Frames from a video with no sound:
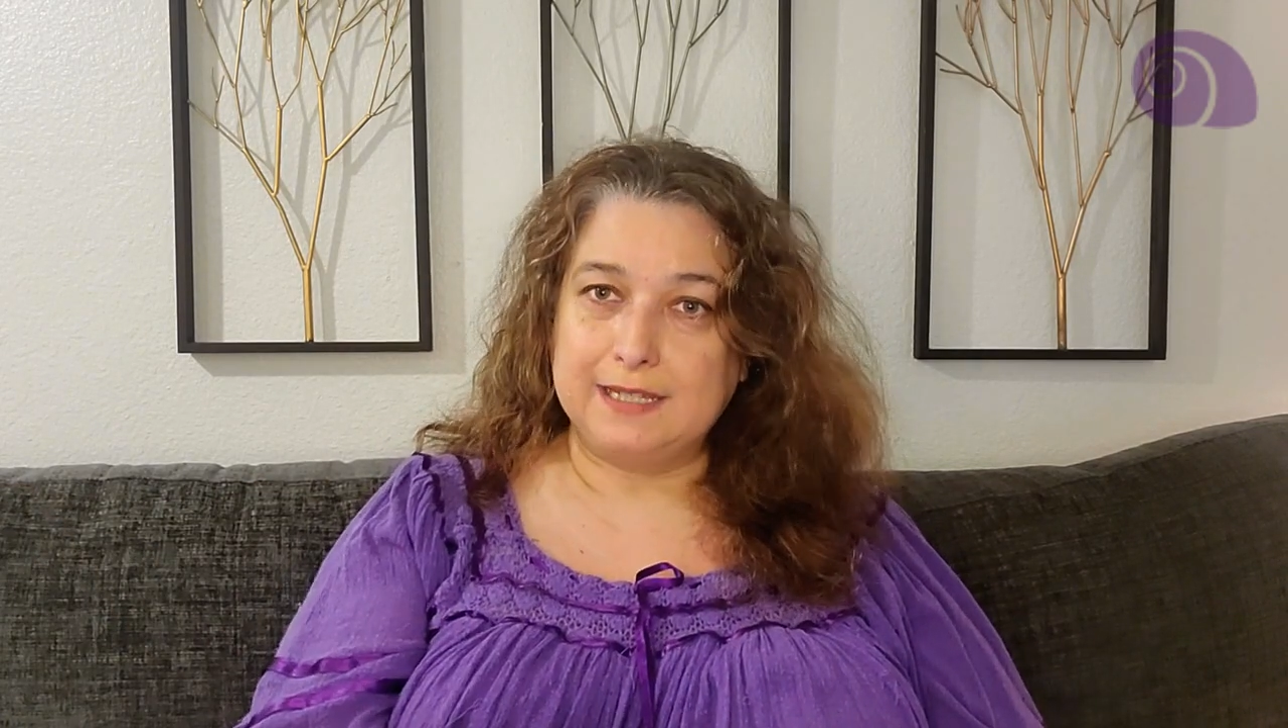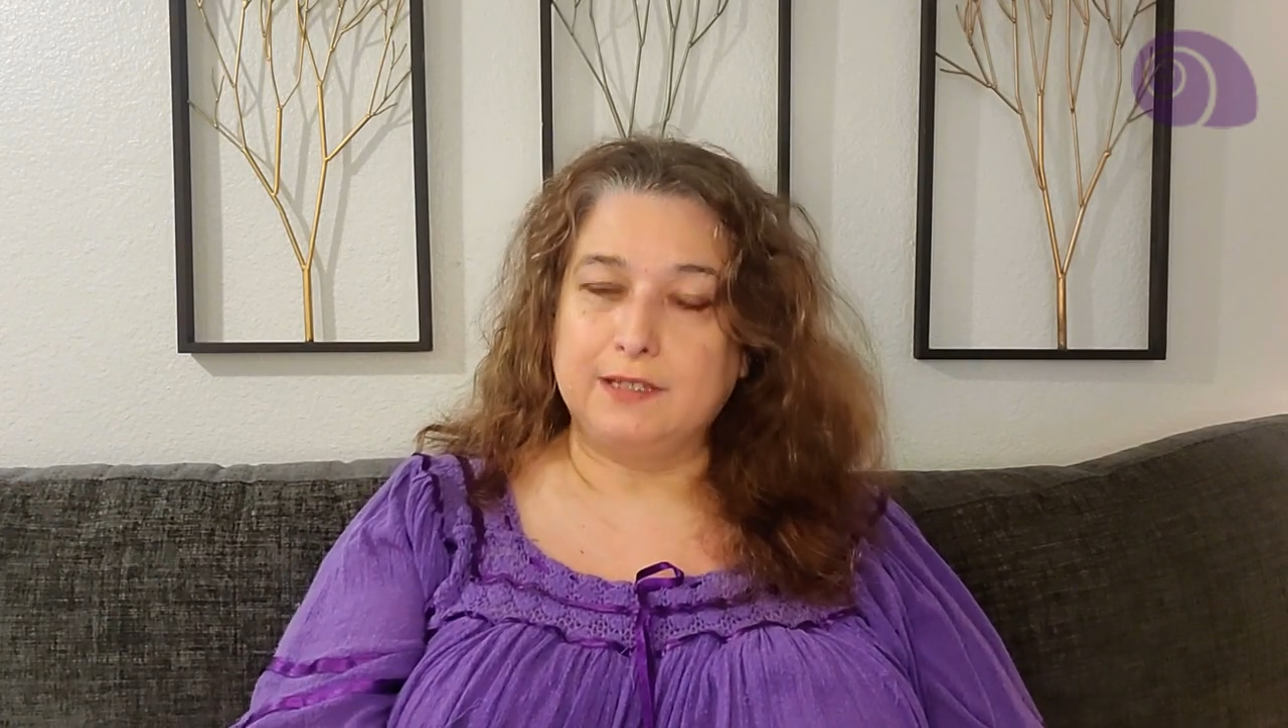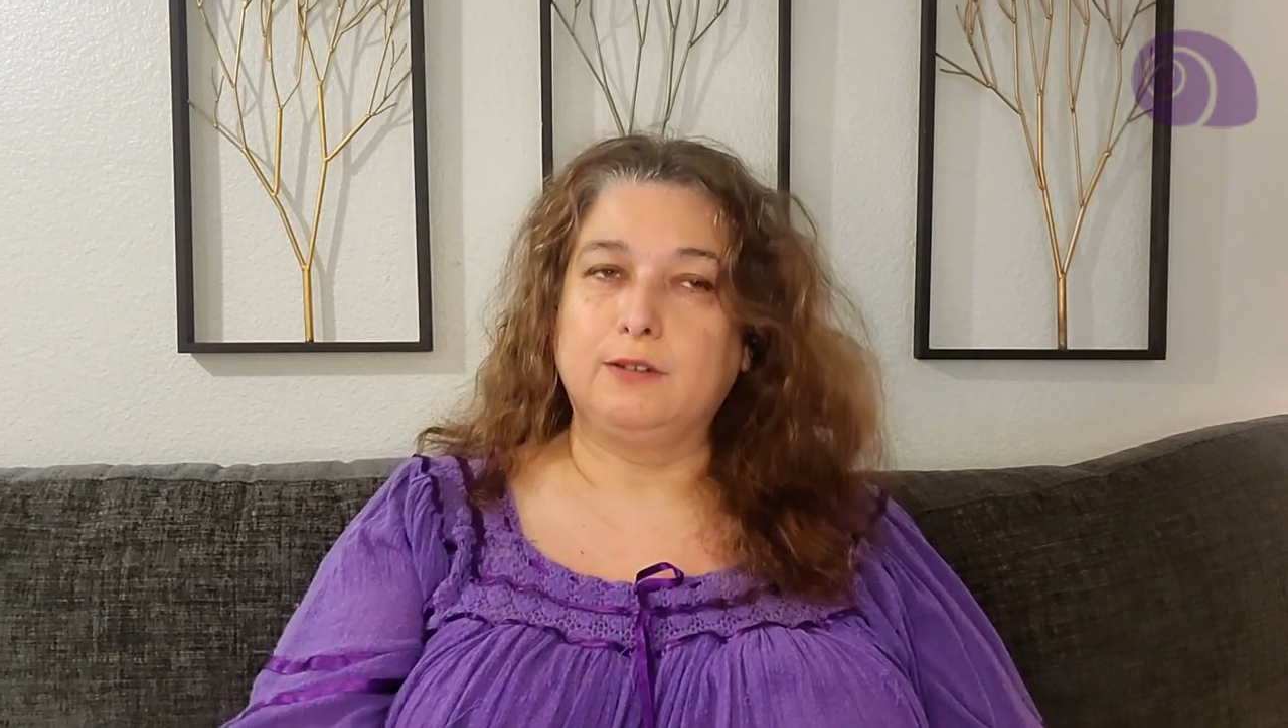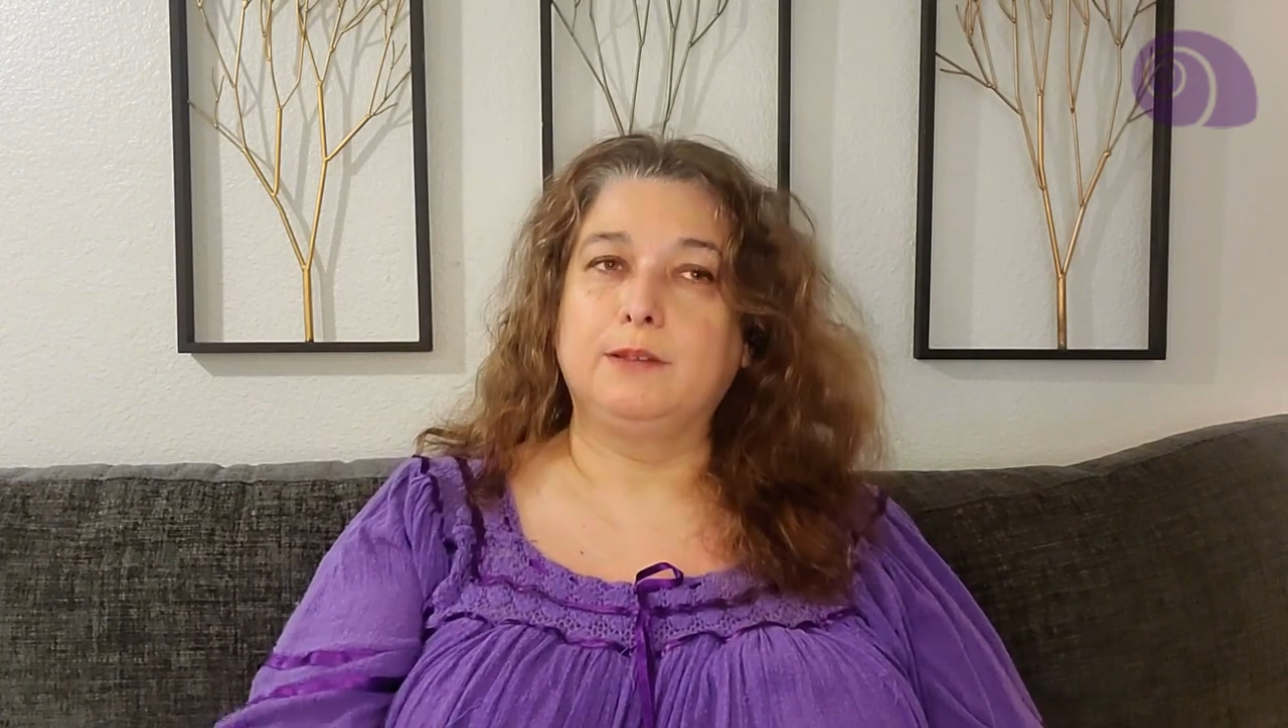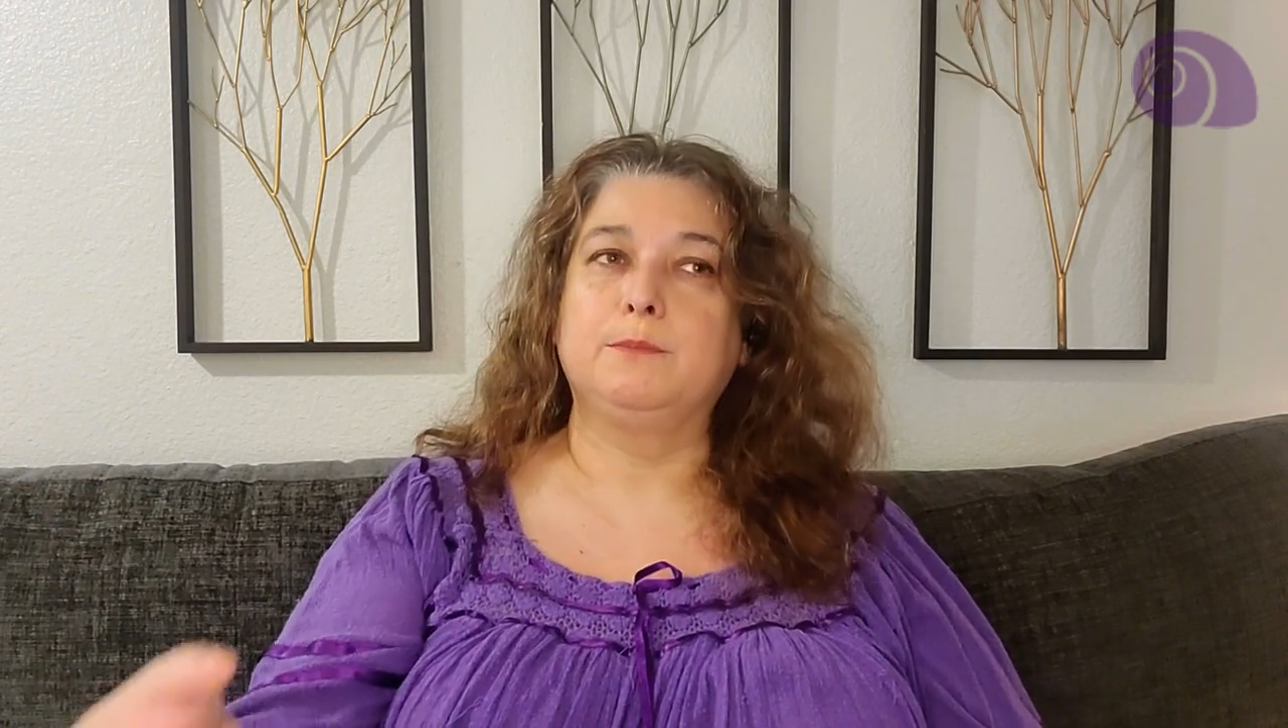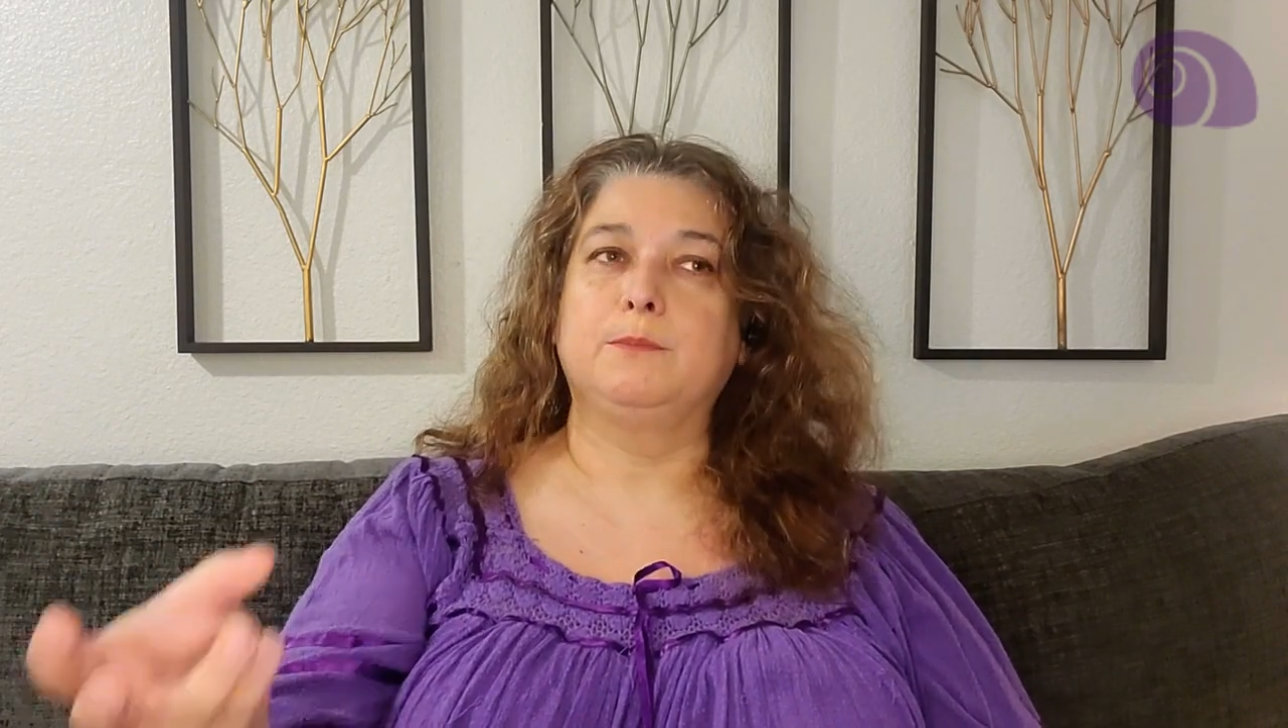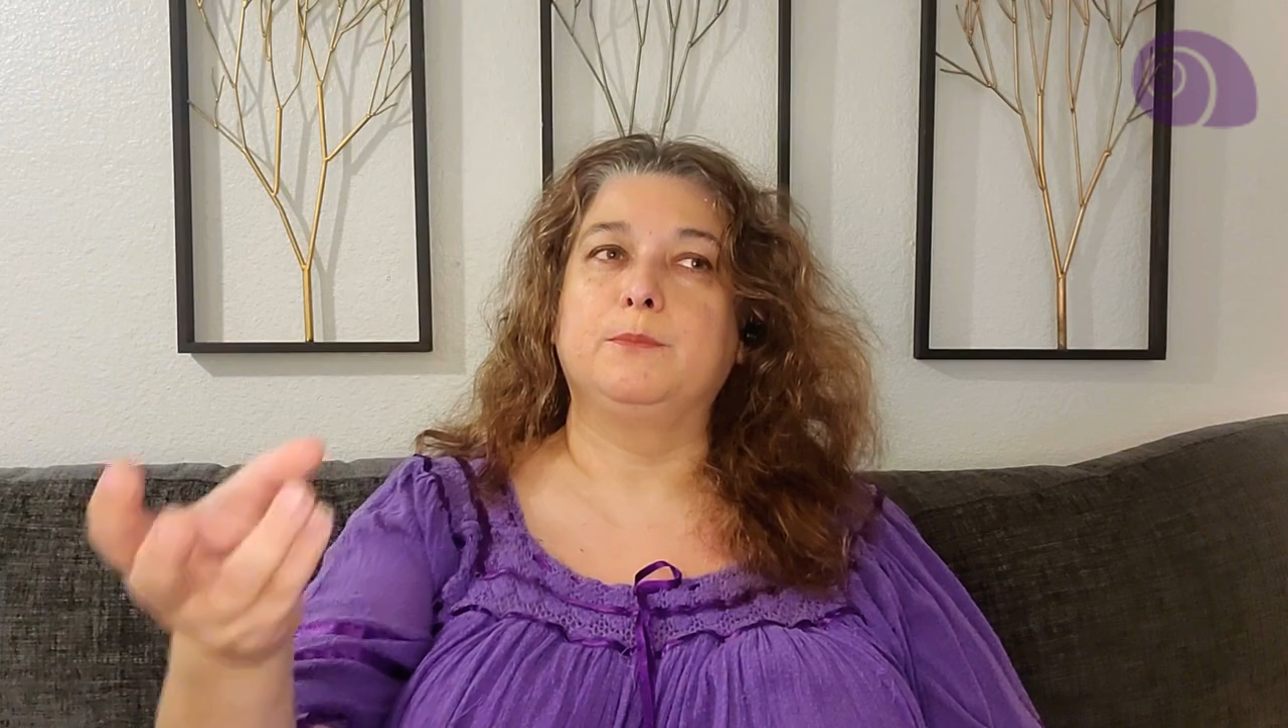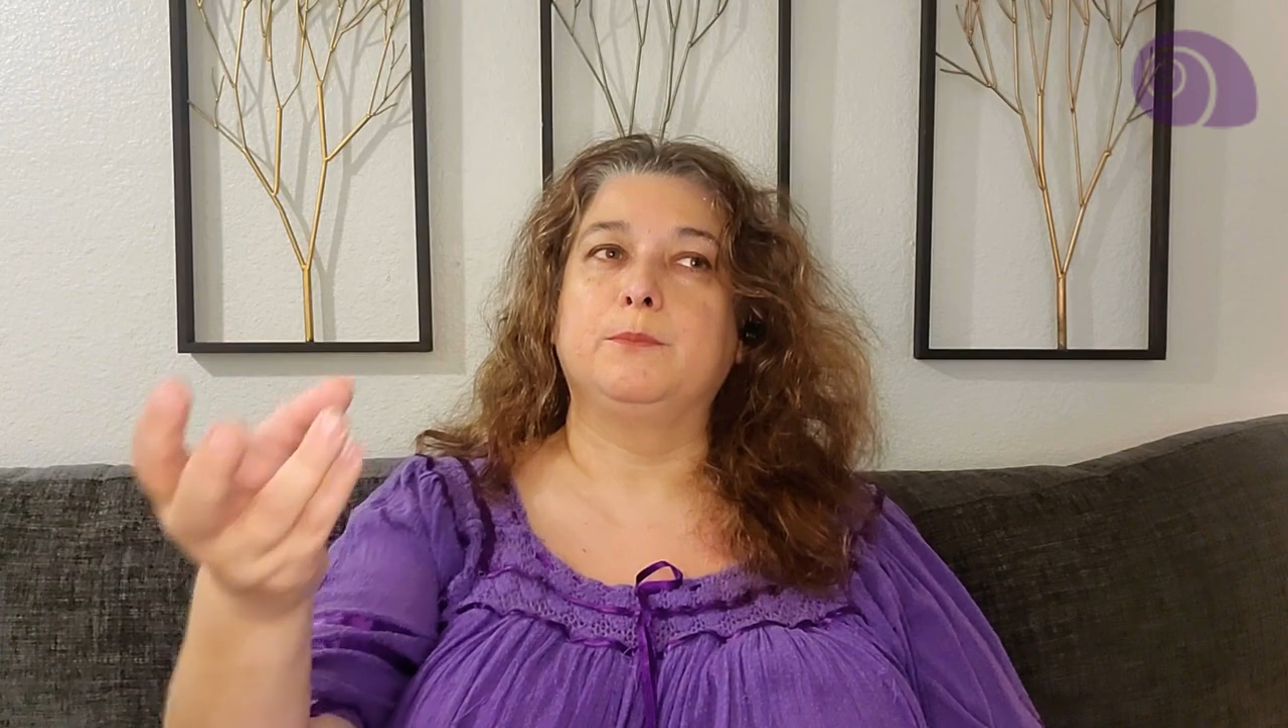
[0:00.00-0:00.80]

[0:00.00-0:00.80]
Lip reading: You can